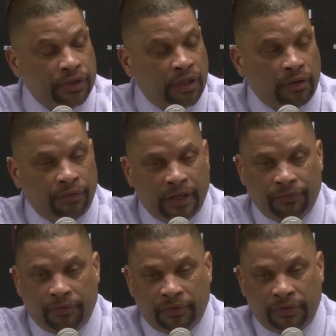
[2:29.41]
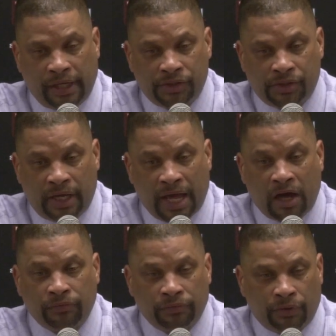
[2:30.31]
You know, they set
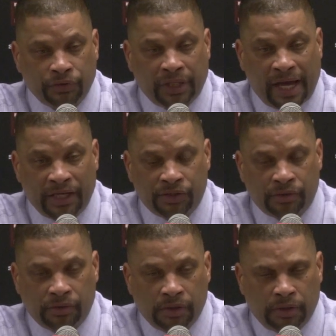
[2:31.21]
out, those guys,